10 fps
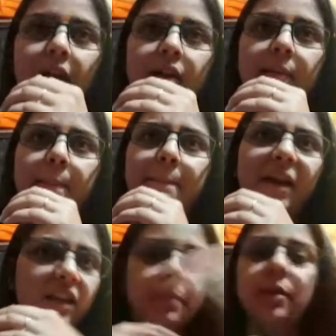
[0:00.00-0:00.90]
and
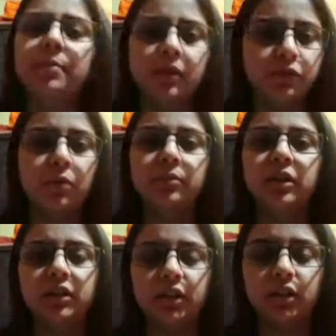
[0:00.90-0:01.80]
many people from
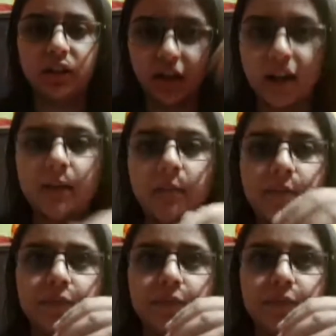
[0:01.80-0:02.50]
the tribe